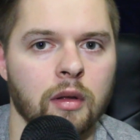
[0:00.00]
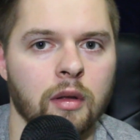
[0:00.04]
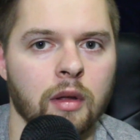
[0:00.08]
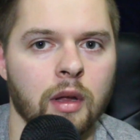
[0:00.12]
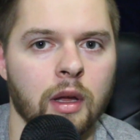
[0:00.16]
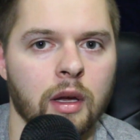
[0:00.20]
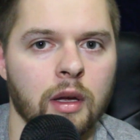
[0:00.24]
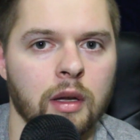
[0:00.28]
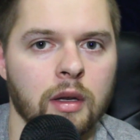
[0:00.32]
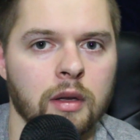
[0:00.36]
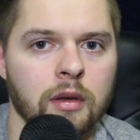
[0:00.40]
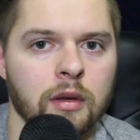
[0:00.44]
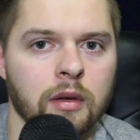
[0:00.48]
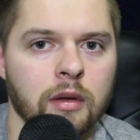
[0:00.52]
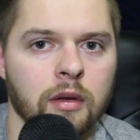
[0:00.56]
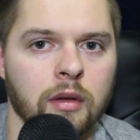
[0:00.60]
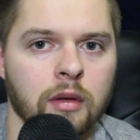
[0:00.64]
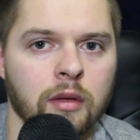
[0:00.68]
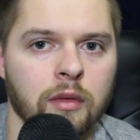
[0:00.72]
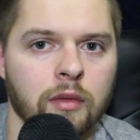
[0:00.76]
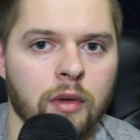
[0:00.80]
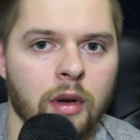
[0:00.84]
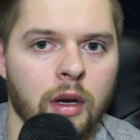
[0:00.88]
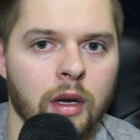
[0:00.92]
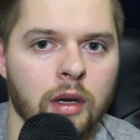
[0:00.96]
that
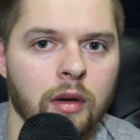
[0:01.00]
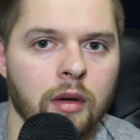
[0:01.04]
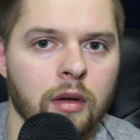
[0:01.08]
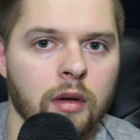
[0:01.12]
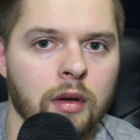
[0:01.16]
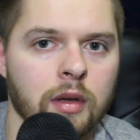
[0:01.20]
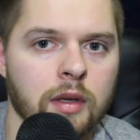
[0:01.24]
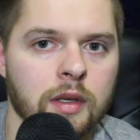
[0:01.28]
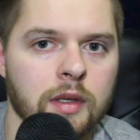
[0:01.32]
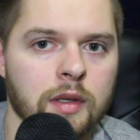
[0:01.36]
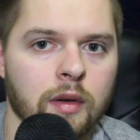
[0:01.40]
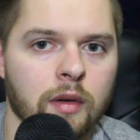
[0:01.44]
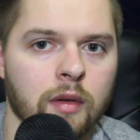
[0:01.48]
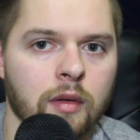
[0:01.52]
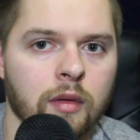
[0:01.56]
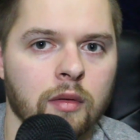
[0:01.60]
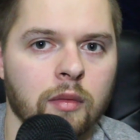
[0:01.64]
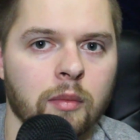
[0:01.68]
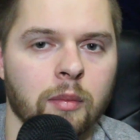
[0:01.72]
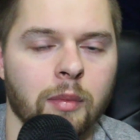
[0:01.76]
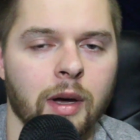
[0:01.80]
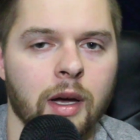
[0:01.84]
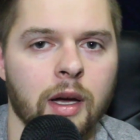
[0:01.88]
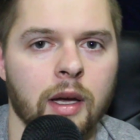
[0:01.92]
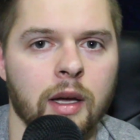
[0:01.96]
record is
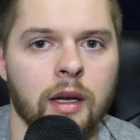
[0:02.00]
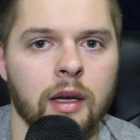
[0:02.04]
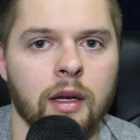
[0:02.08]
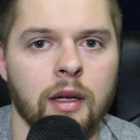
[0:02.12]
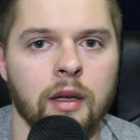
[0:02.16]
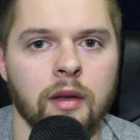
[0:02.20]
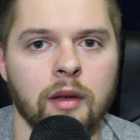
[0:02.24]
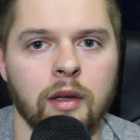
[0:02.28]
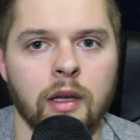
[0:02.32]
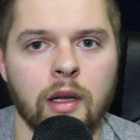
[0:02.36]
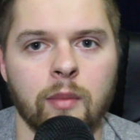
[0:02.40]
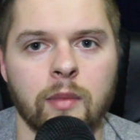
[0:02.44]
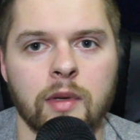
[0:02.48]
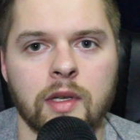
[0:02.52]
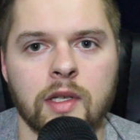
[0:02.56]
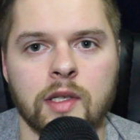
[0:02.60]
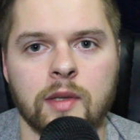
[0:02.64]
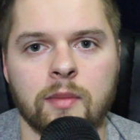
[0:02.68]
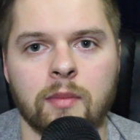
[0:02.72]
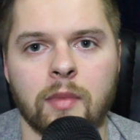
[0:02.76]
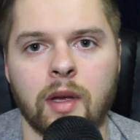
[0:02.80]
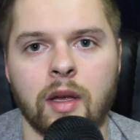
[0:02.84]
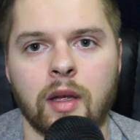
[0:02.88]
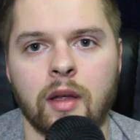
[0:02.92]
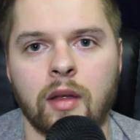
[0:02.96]
owned by Timmy
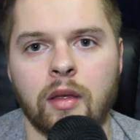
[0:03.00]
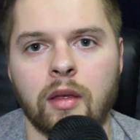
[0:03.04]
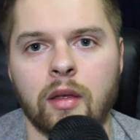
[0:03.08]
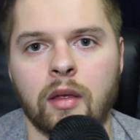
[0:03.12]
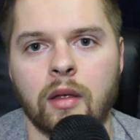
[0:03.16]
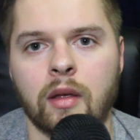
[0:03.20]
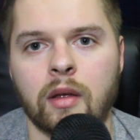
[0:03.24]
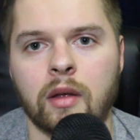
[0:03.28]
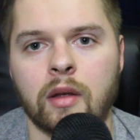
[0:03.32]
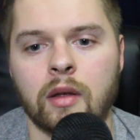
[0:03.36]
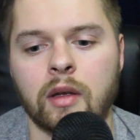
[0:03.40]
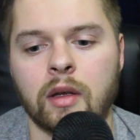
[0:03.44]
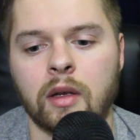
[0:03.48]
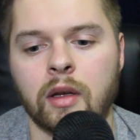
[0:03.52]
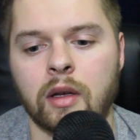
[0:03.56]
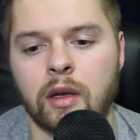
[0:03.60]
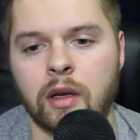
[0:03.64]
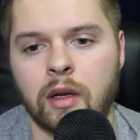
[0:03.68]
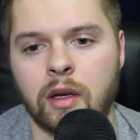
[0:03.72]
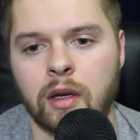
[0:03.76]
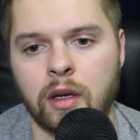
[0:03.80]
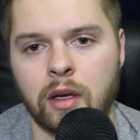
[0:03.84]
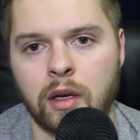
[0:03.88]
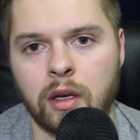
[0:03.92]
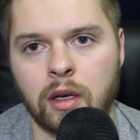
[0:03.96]
Smith.
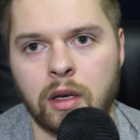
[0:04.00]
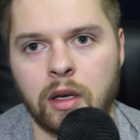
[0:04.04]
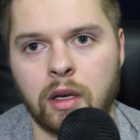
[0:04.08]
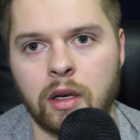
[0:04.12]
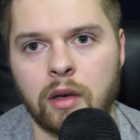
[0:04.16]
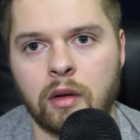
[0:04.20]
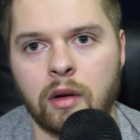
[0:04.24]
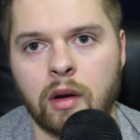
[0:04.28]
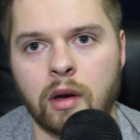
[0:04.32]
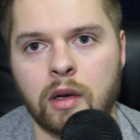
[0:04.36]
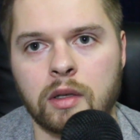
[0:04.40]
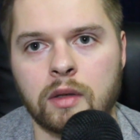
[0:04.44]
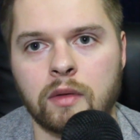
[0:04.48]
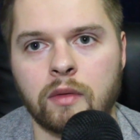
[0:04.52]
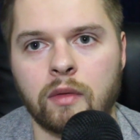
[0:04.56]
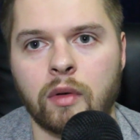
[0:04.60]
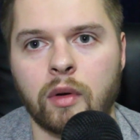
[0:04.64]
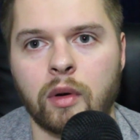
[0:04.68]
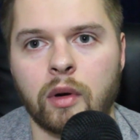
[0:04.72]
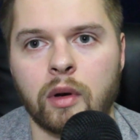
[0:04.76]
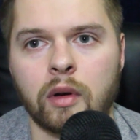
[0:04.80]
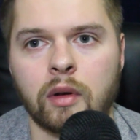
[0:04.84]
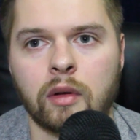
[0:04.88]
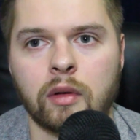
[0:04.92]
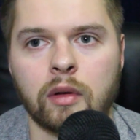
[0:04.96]
He rushed
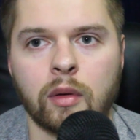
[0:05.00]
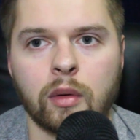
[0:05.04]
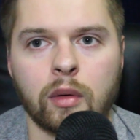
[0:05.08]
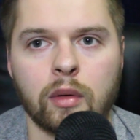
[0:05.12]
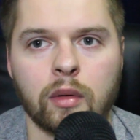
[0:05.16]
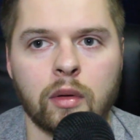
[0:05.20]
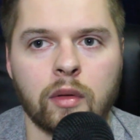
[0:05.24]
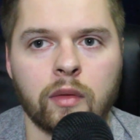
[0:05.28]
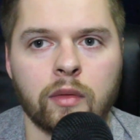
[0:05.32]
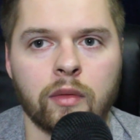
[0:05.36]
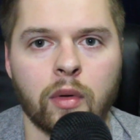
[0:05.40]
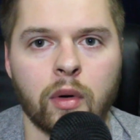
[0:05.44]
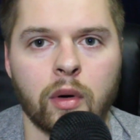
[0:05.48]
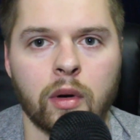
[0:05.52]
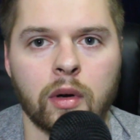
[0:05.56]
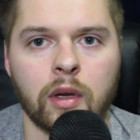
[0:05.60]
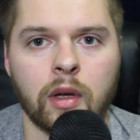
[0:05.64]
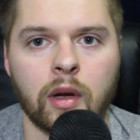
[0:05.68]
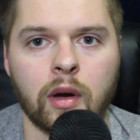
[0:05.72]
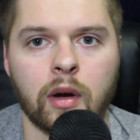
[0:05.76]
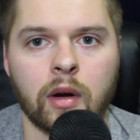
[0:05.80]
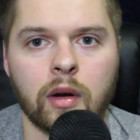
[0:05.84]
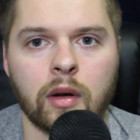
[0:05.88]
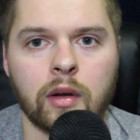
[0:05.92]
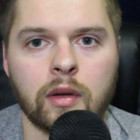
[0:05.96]
for 204
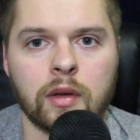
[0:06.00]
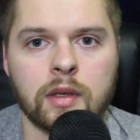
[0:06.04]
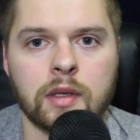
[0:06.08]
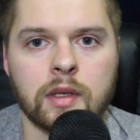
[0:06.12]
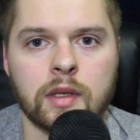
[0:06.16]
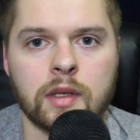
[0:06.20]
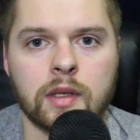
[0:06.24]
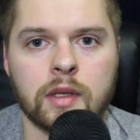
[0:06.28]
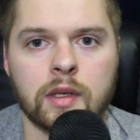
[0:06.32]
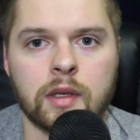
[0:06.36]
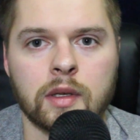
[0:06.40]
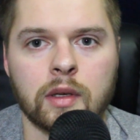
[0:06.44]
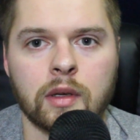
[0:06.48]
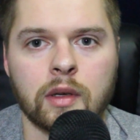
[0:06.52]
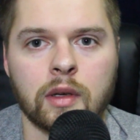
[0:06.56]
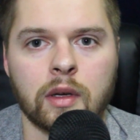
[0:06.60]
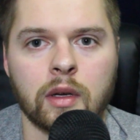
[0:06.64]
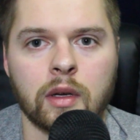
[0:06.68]
yards